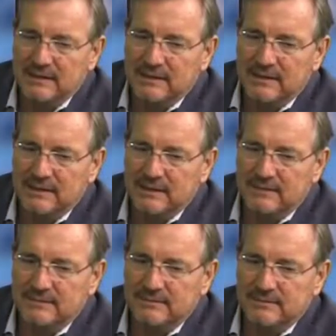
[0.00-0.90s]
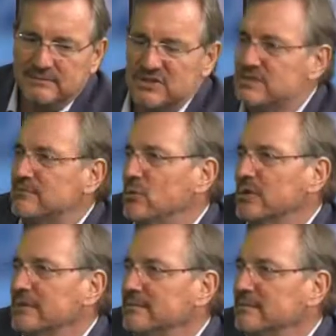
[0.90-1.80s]
in just
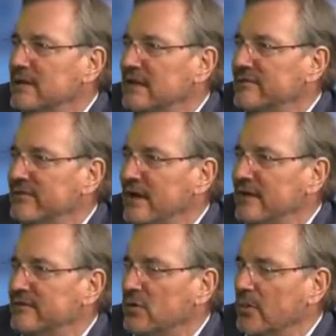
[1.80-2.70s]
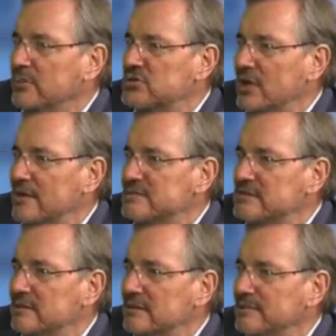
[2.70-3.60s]
working 9 to 5 and corporate jobs
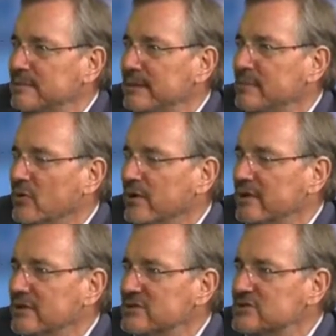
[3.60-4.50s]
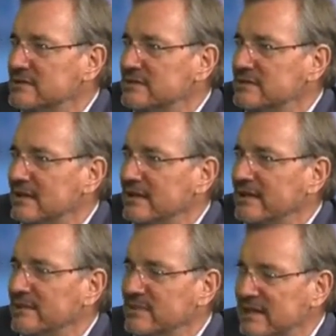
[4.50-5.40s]
to pay a mortgage
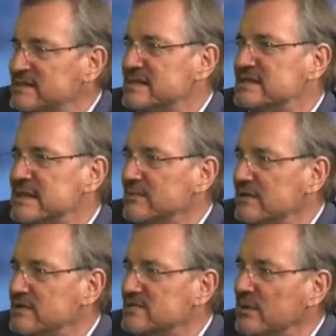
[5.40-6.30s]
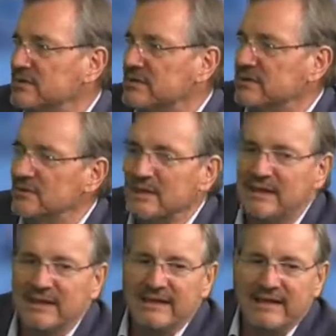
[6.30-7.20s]
and because it's something they're supposed to do.
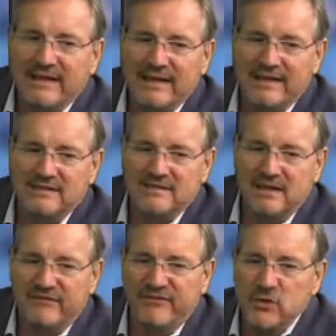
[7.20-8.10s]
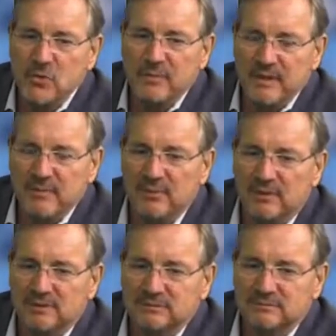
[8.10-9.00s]
And few
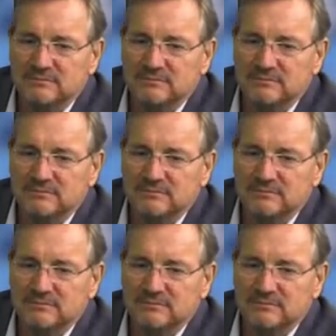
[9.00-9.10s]
people,